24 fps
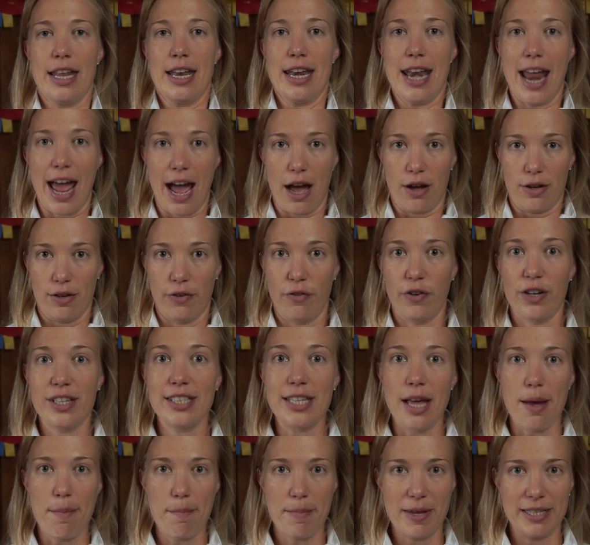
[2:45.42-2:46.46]
Now, for
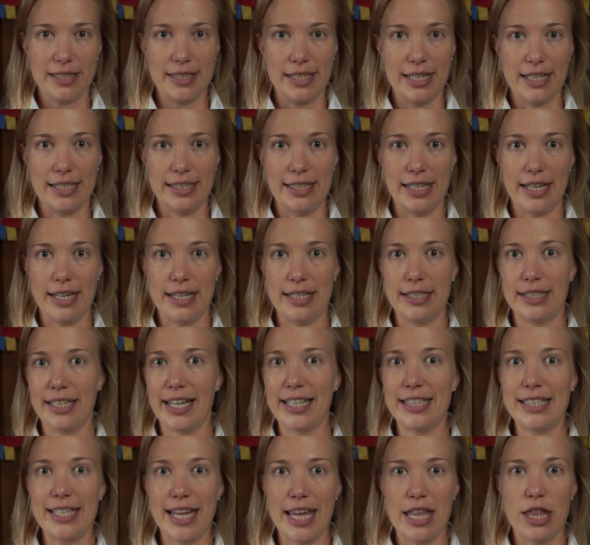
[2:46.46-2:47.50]
some businesses,
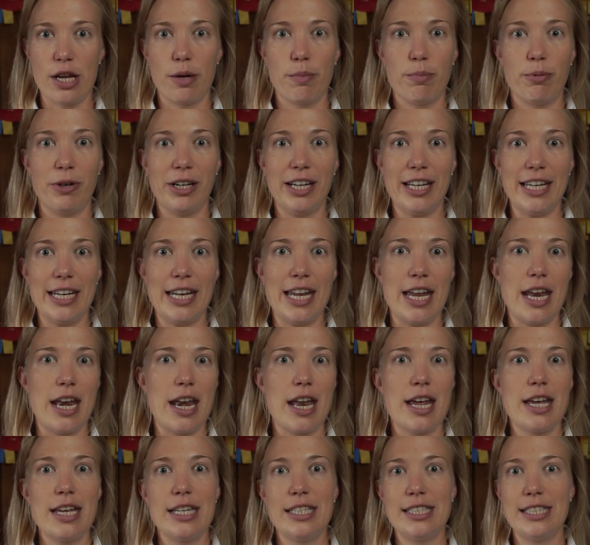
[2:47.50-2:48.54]
let's say they're bringing
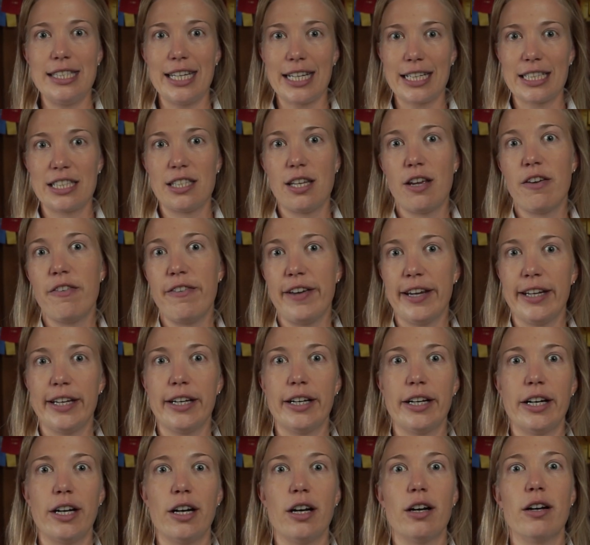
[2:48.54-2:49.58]
in
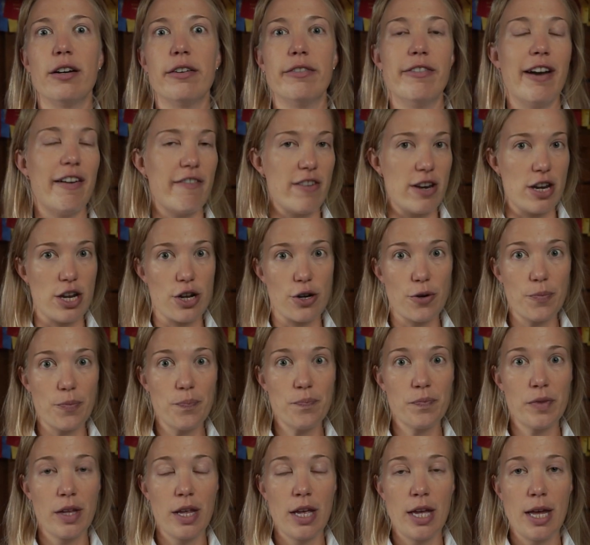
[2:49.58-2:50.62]
six-figure revenue,
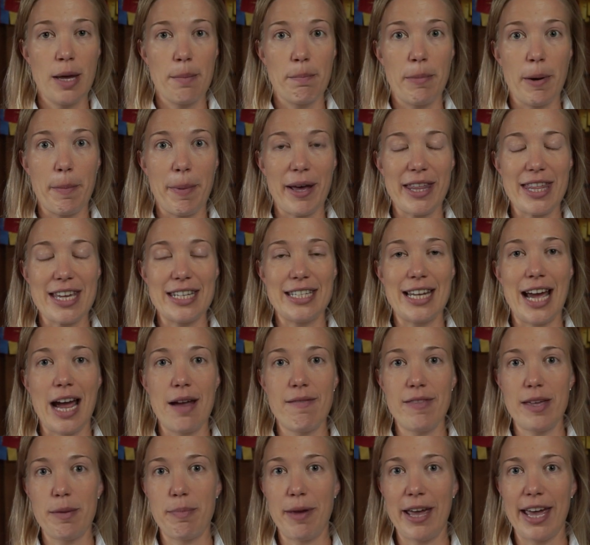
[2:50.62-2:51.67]
but by the
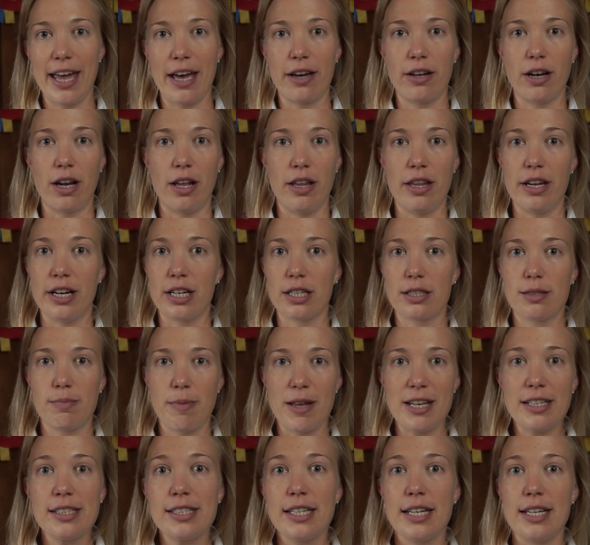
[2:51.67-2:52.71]
time they pay out all their
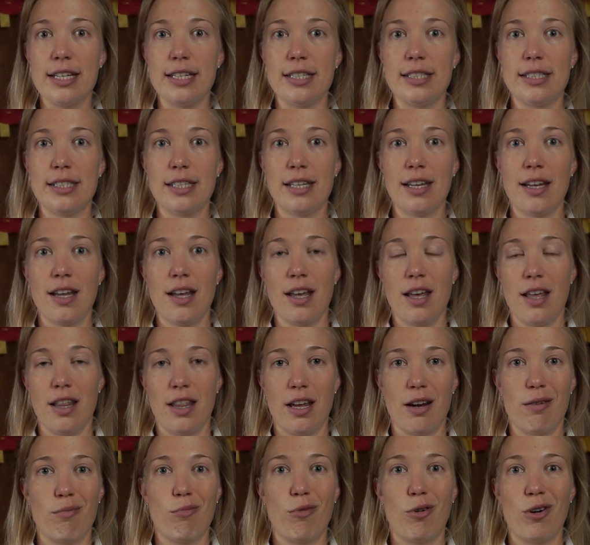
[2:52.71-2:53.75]
expenses,
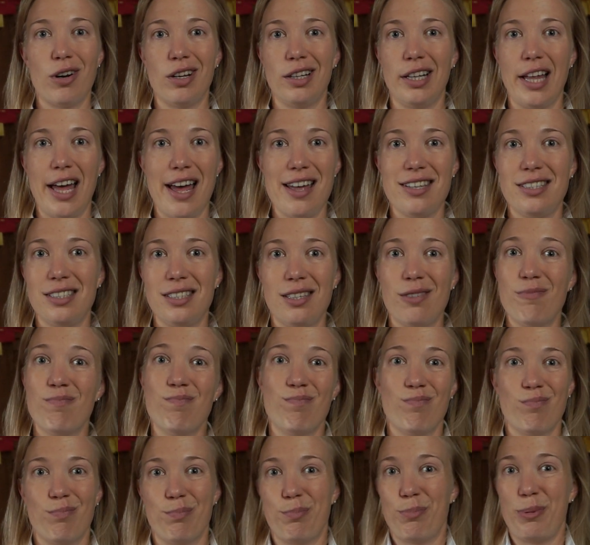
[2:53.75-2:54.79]
they're more or less
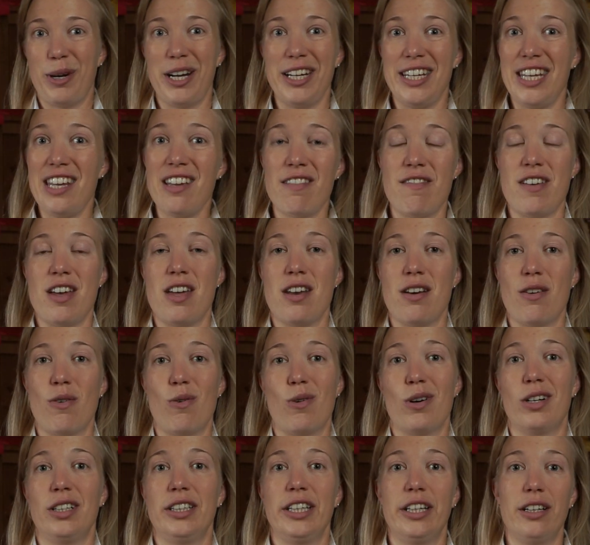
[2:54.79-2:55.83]
break even
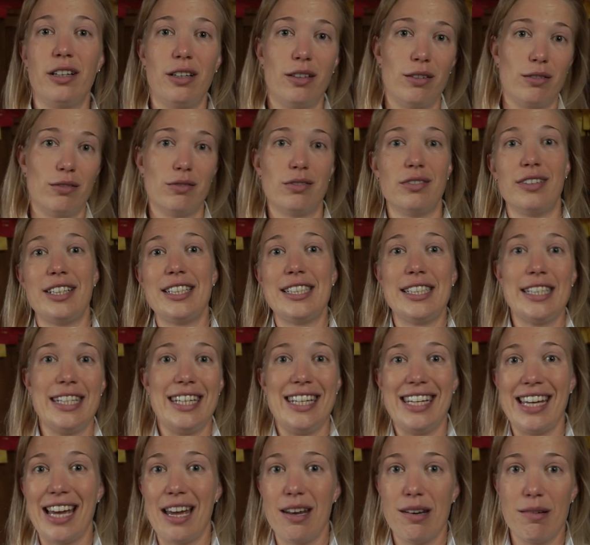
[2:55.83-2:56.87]
or a little
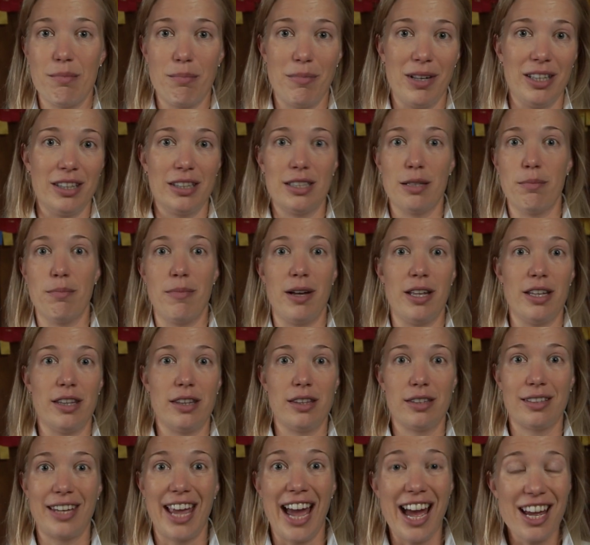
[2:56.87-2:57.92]
risky at
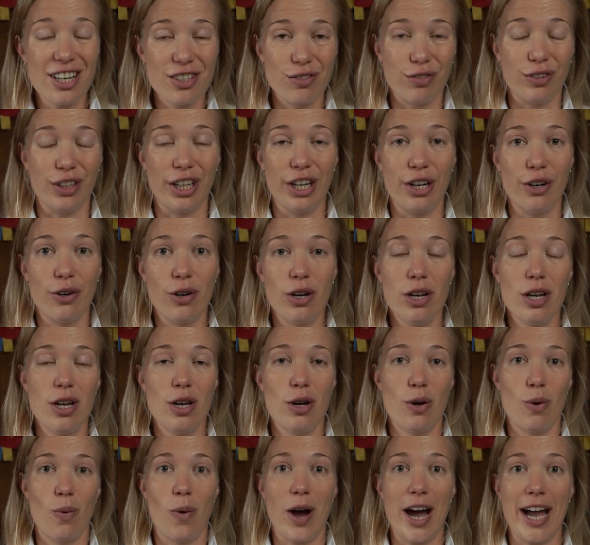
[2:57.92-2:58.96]
month-to-month cash flow
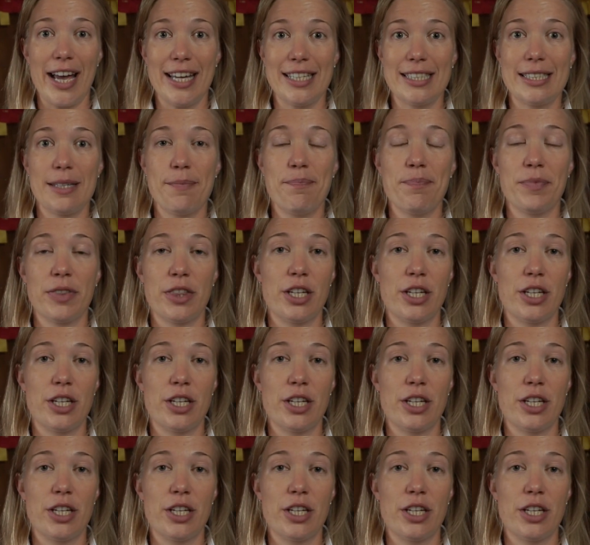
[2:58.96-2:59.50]
wise.